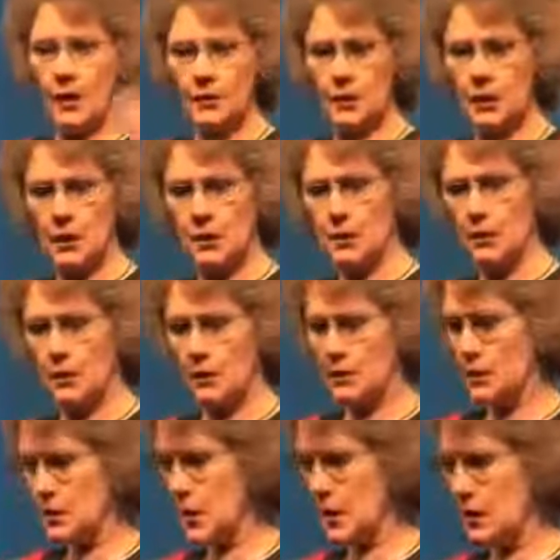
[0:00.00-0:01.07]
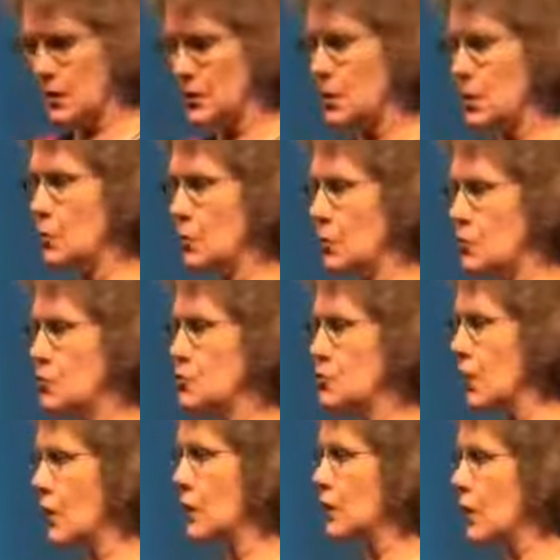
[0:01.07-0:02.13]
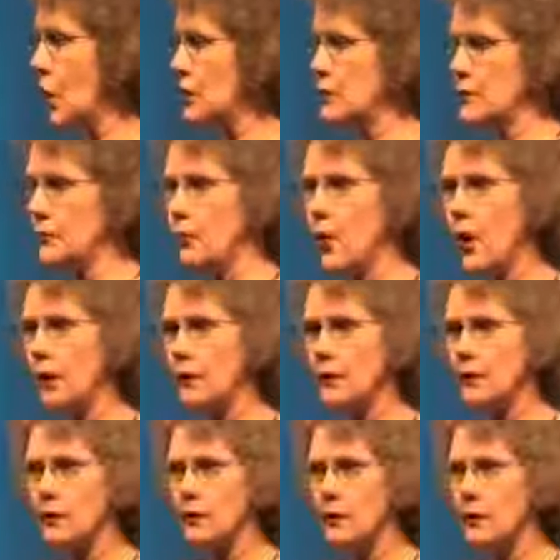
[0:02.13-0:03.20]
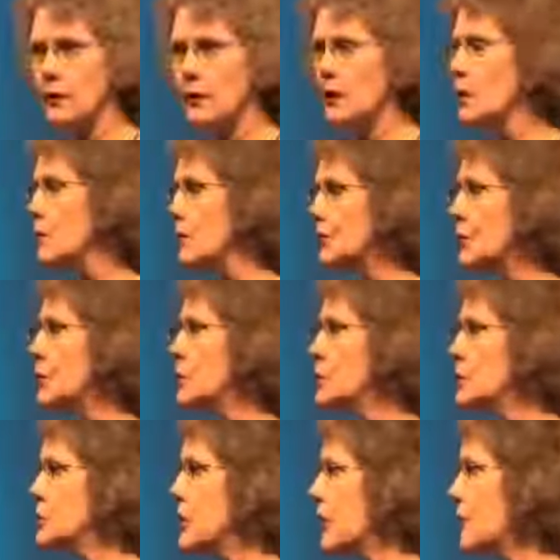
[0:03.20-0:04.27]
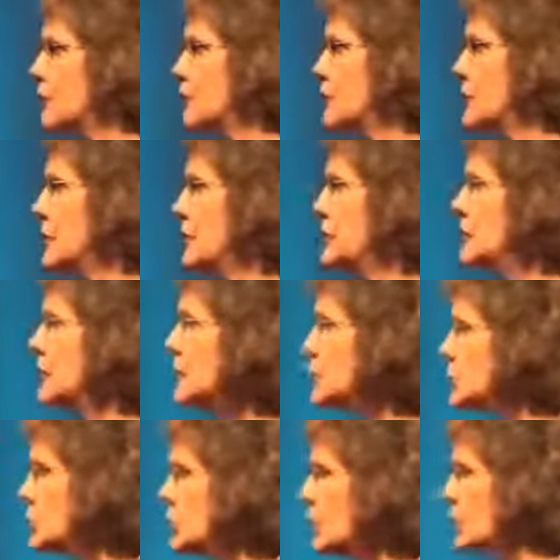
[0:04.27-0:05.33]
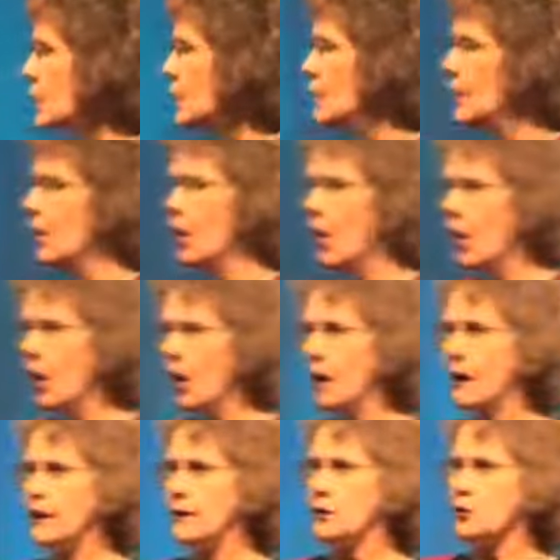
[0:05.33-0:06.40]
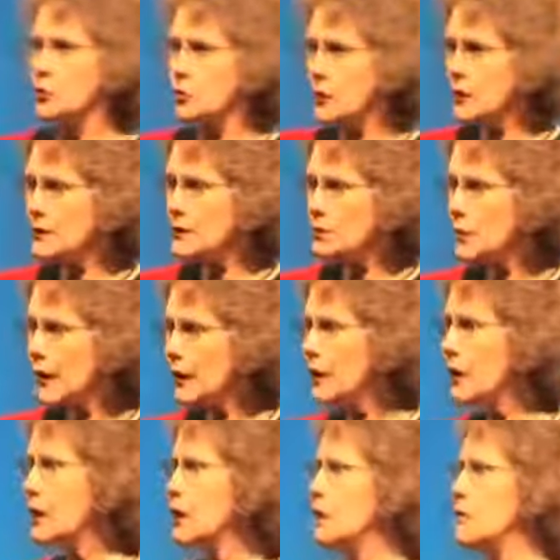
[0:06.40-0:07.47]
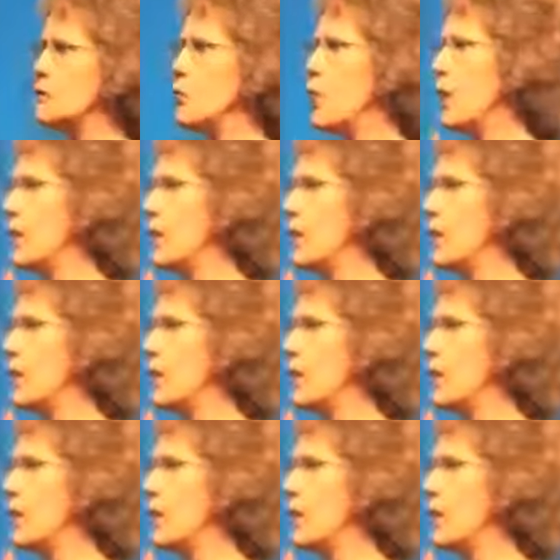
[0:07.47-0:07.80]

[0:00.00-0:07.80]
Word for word: at the end of the sentence, it was drink lots of water. But there was never any teaching on drink the right kind of